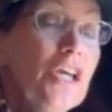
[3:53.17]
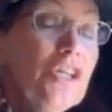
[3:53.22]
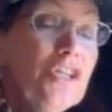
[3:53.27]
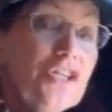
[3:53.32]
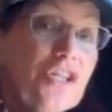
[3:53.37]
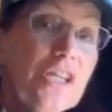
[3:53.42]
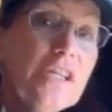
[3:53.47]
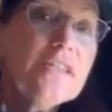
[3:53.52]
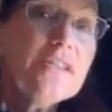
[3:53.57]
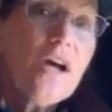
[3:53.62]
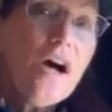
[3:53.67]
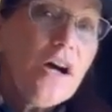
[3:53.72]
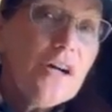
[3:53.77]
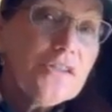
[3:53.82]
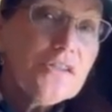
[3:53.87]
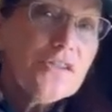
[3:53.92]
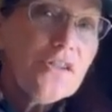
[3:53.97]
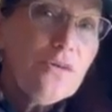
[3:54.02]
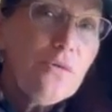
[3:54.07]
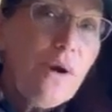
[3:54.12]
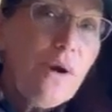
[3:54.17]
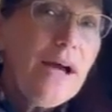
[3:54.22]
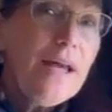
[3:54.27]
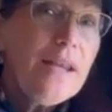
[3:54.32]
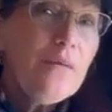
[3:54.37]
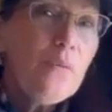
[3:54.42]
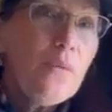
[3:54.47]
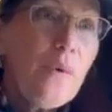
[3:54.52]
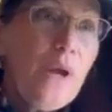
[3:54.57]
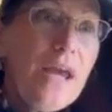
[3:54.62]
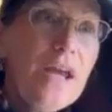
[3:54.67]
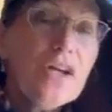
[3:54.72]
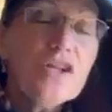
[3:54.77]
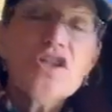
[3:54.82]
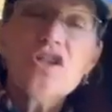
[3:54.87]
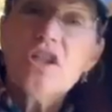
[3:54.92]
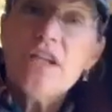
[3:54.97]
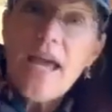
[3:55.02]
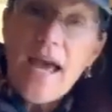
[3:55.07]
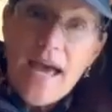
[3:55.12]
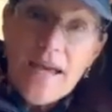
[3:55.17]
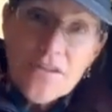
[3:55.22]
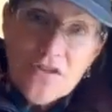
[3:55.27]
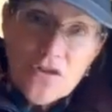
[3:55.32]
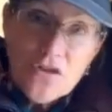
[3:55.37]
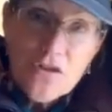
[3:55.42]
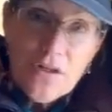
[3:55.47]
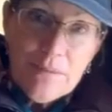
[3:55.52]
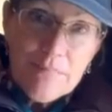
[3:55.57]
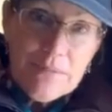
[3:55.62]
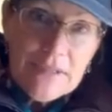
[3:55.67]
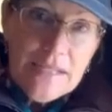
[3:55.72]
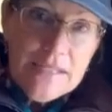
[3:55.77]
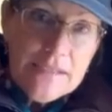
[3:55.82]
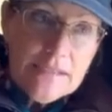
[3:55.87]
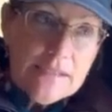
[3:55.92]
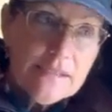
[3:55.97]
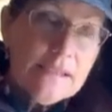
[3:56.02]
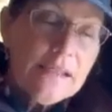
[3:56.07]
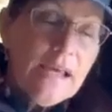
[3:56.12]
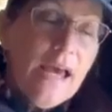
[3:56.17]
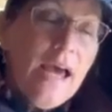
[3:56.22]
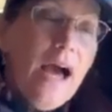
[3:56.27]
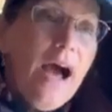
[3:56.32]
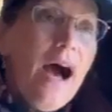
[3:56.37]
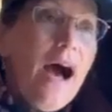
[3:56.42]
She's also one where she has triplets.